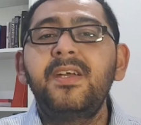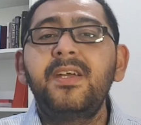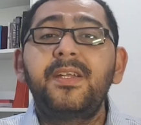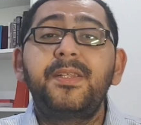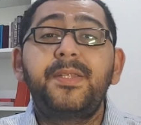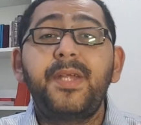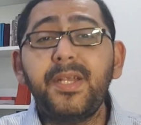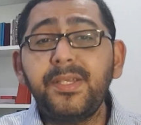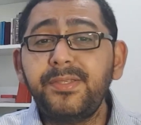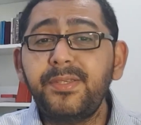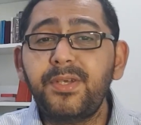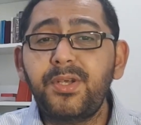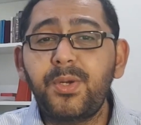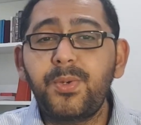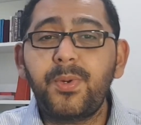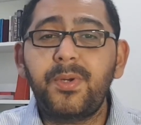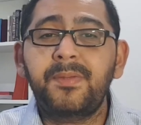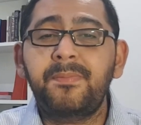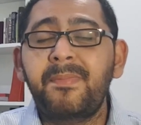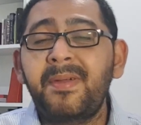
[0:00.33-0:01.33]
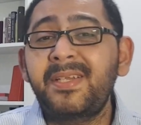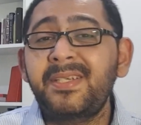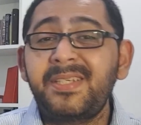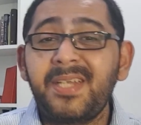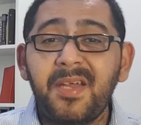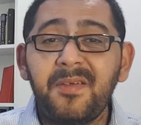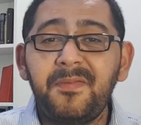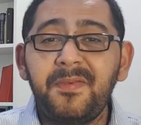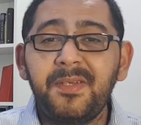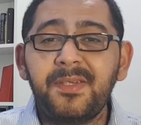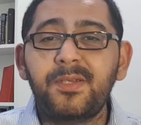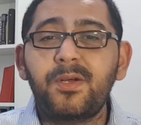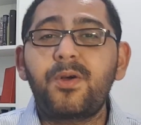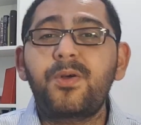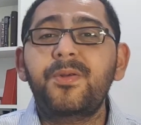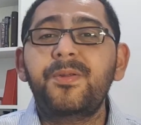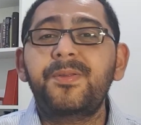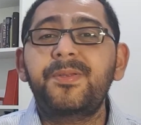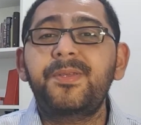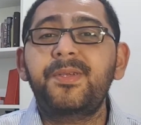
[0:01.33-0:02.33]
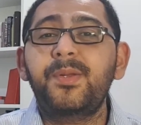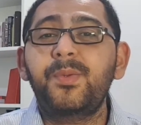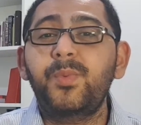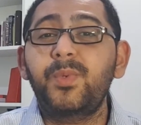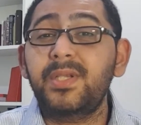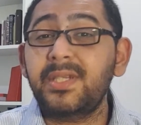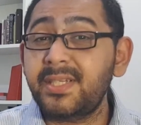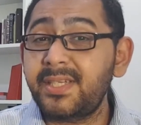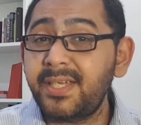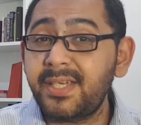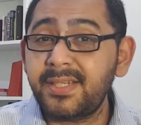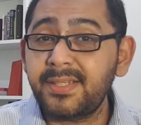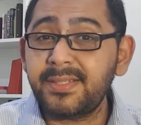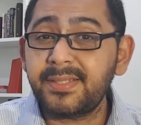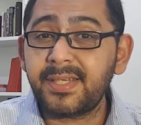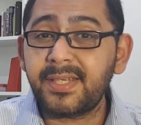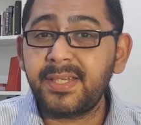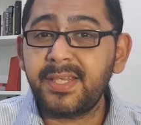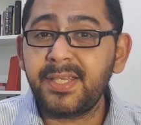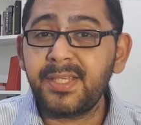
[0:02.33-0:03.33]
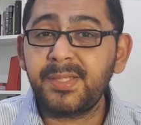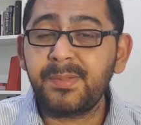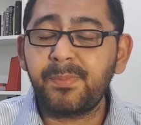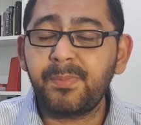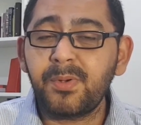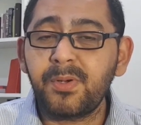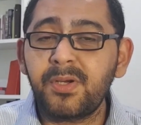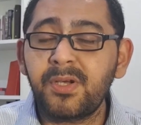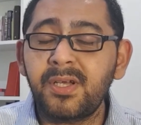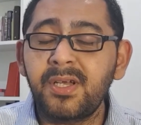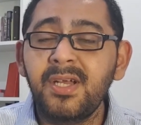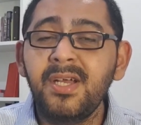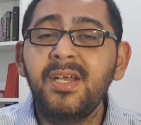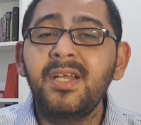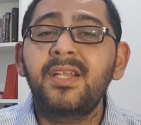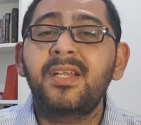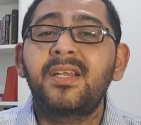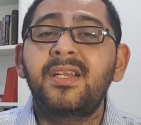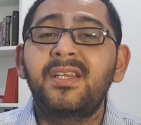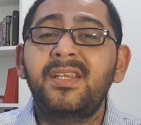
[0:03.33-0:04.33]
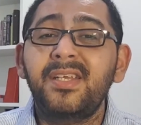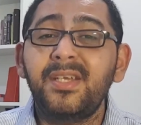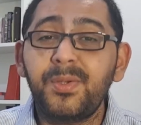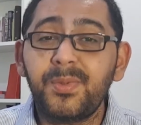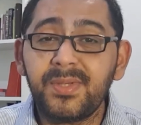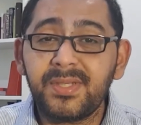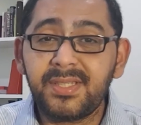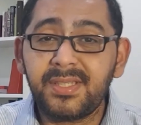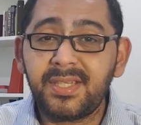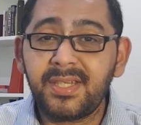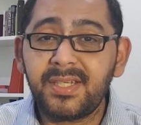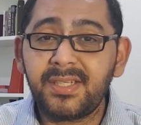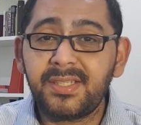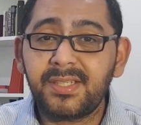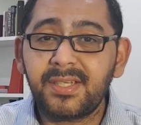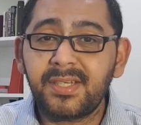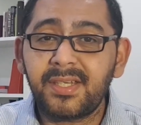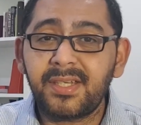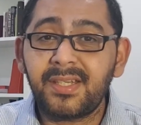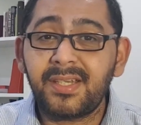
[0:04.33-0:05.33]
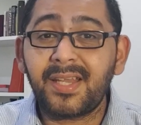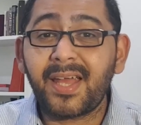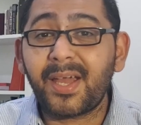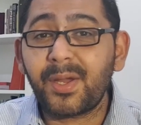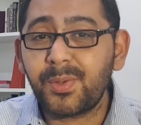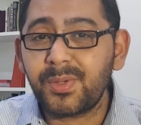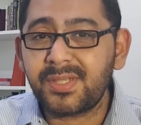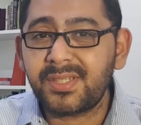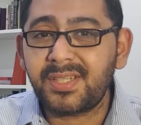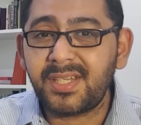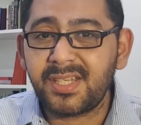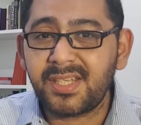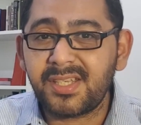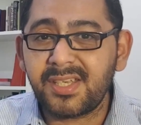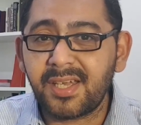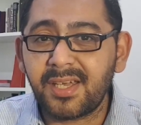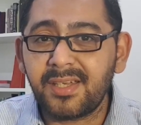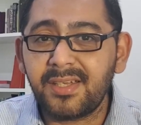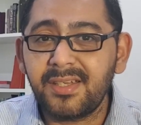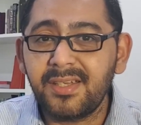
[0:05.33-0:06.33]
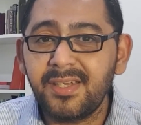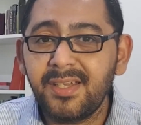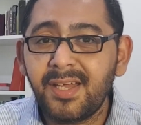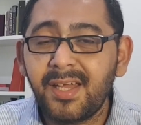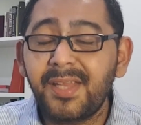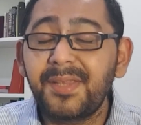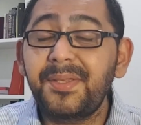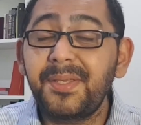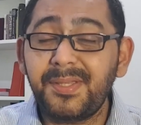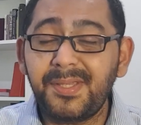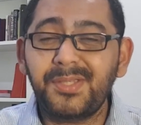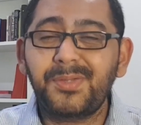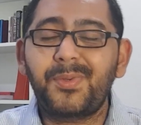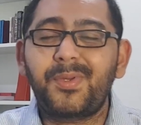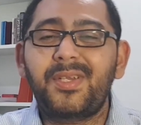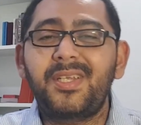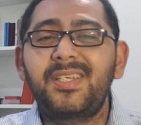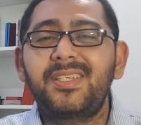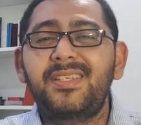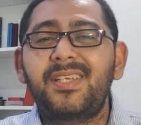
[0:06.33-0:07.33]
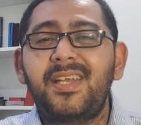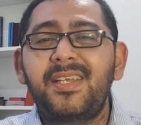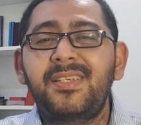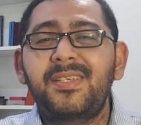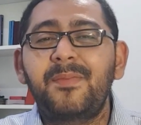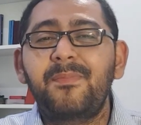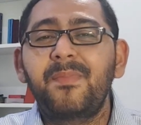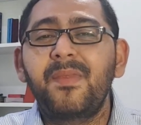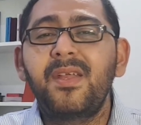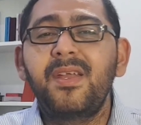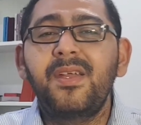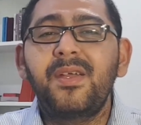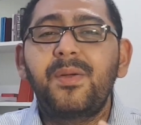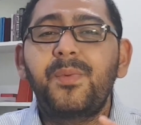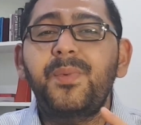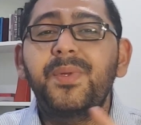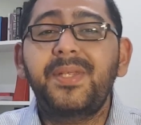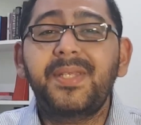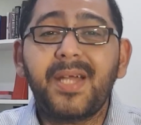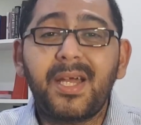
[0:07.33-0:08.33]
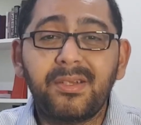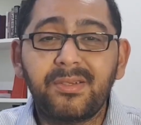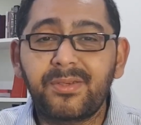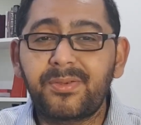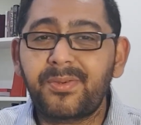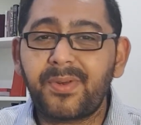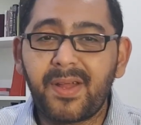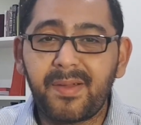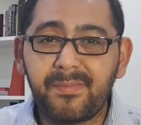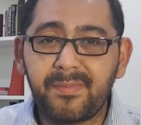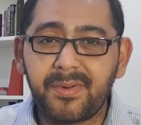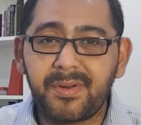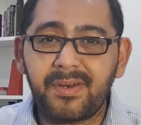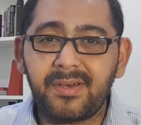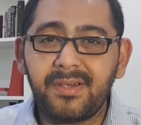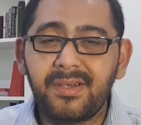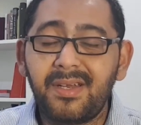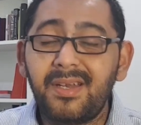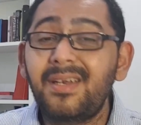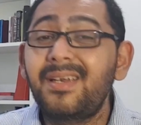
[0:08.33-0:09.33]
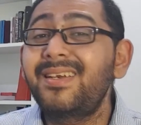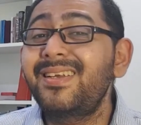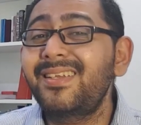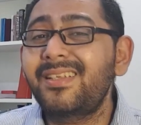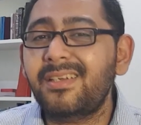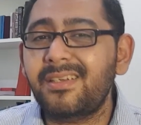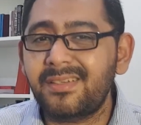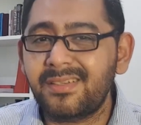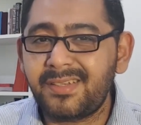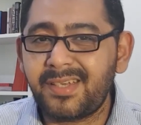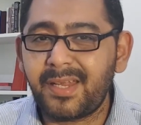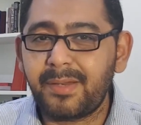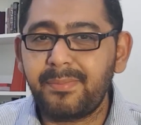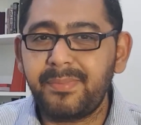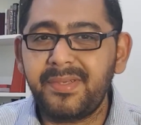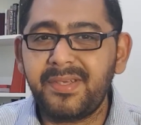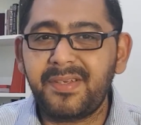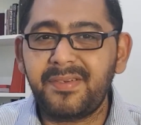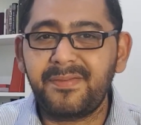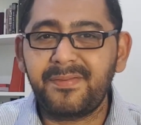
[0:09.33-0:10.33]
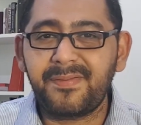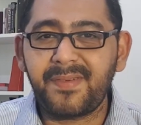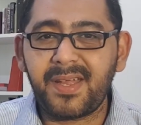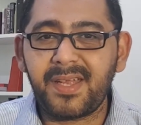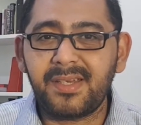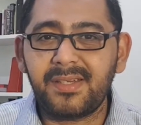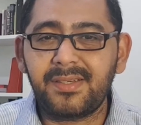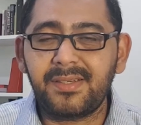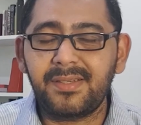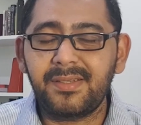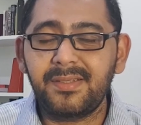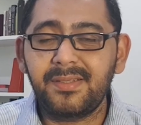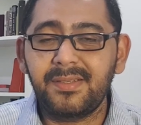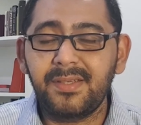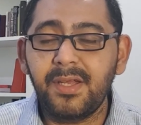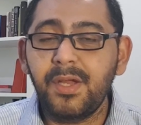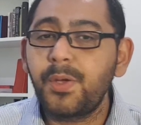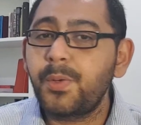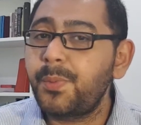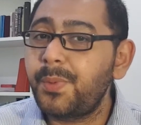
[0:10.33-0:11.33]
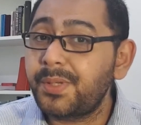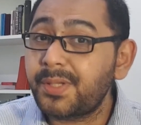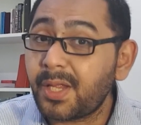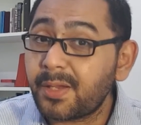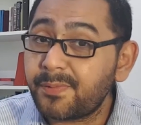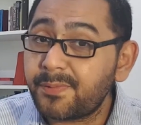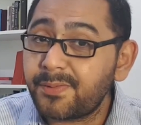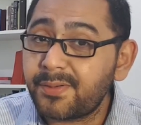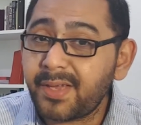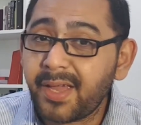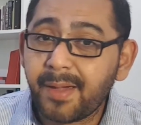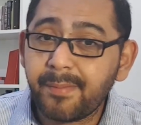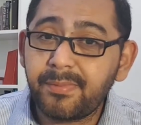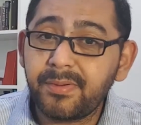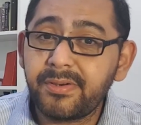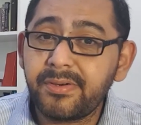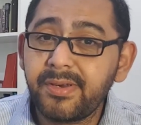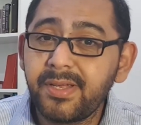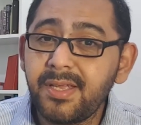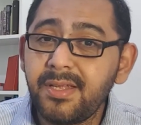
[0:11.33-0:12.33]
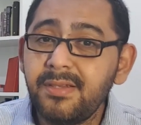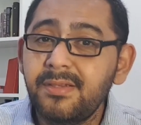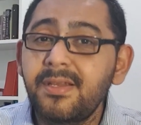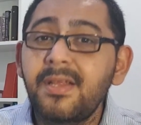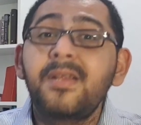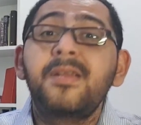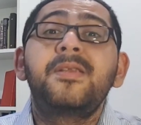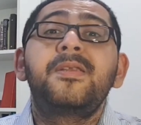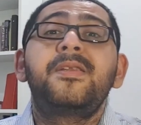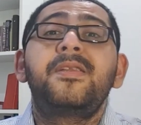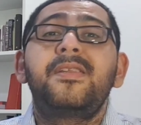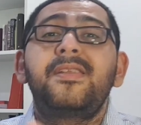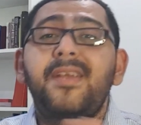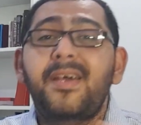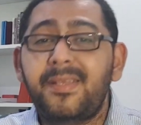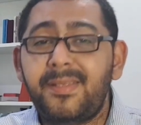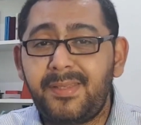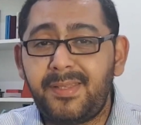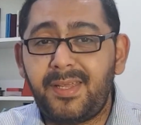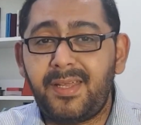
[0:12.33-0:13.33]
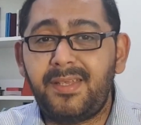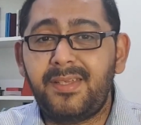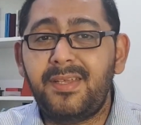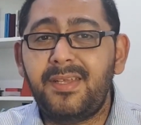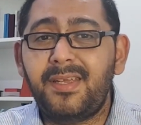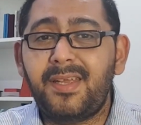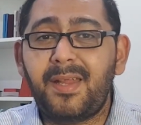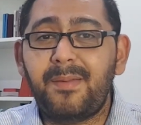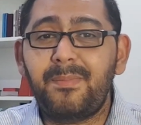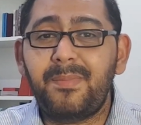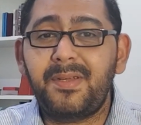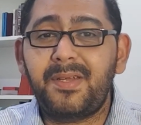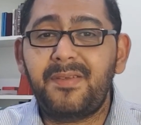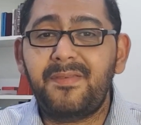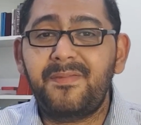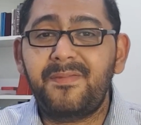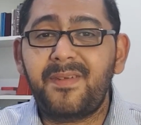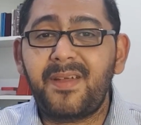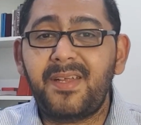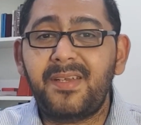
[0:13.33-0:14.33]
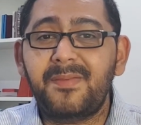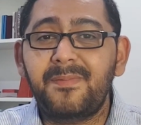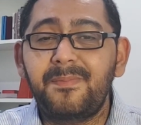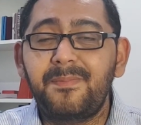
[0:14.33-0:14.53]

There's a quote by David Arthur Wilkins in his book Linguistics in Language Teaching. This is what he says: "Without grammar, little can be conveyed. Without vocabulary, nothing can be conveyed."